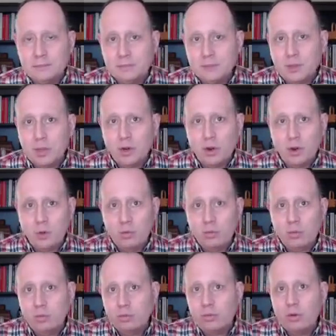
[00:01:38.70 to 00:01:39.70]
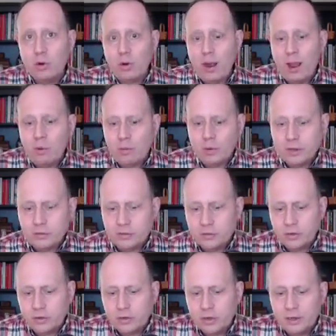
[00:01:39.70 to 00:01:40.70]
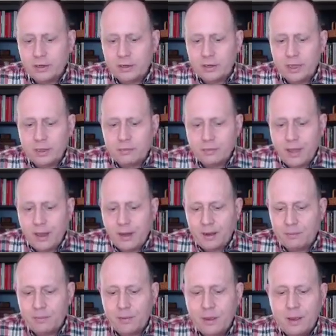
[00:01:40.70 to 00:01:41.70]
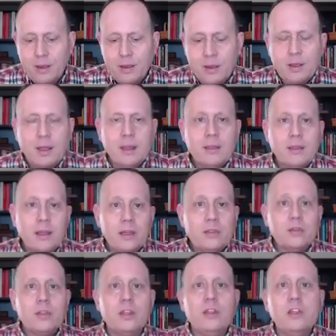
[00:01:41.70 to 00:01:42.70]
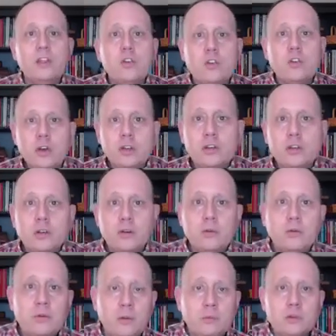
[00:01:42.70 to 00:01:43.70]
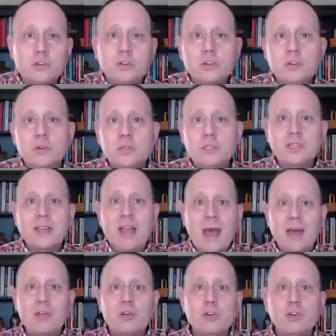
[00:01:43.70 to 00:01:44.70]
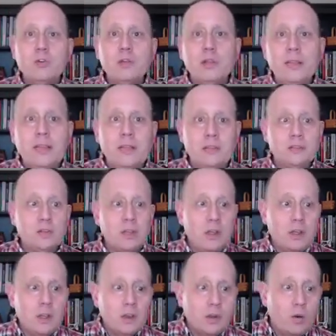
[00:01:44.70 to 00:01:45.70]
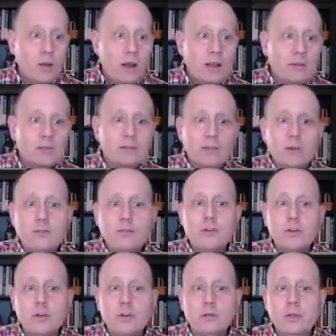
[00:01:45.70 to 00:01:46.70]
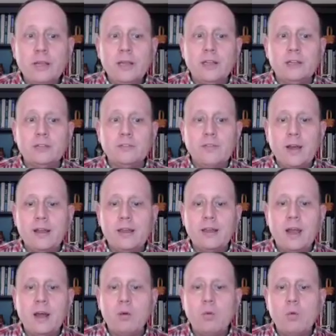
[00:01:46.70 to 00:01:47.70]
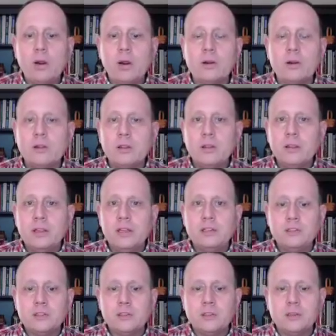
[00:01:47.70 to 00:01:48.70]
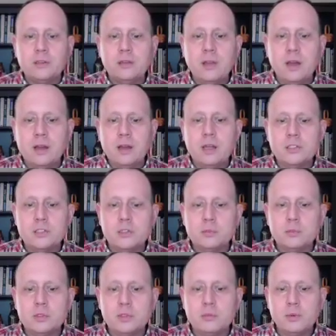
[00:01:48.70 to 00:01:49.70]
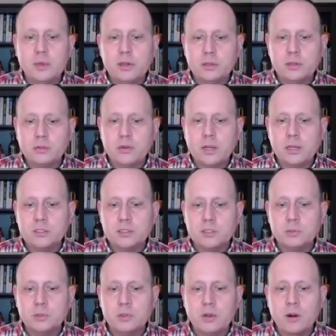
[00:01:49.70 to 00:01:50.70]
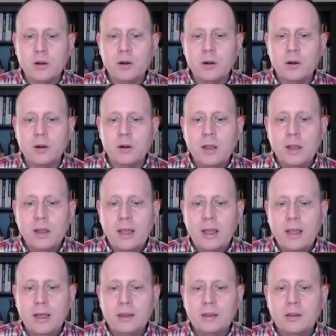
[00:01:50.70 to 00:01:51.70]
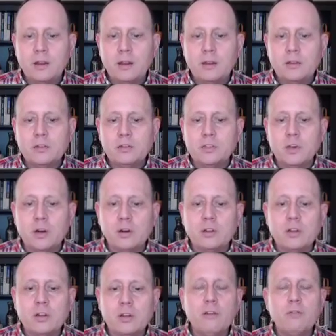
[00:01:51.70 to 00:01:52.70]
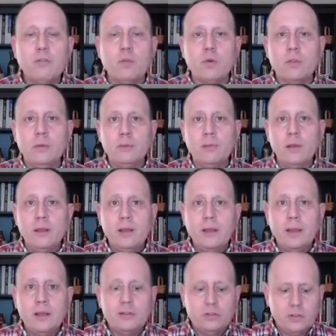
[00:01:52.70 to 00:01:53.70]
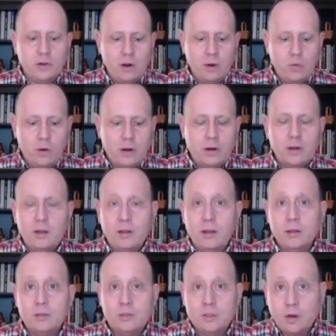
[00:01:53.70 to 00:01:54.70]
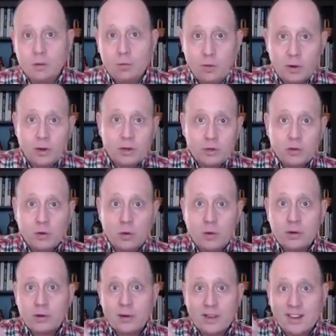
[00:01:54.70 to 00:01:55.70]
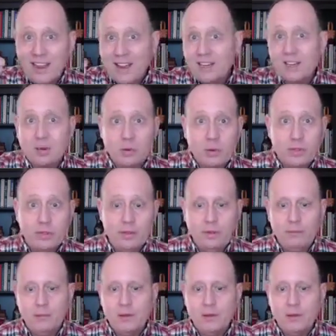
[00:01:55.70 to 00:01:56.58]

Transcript: your outreach. So you need to keep that up. The other thing that you could do, number two, is gather new leads. Go out and look for new leads. Find out where these customers and potential customers are, and start looking for them, and start working toward connecting with them.